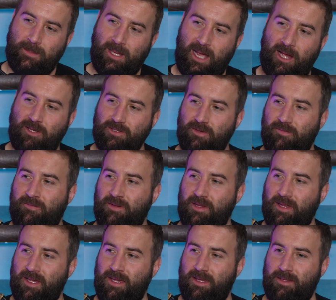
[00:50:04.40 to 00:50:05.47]
I also feel
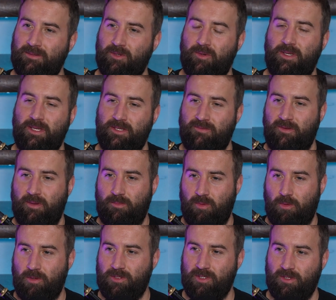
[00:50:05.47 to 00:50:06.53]
like, so he's from
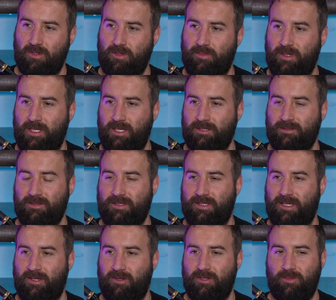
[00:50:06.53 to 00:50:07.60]
Portugal, but he doesn't
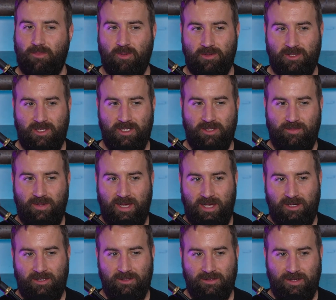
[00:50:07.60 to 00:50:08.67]
sail under Portuguese
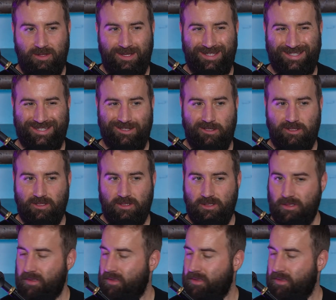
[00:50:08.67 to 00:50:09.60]
banners. I think he did under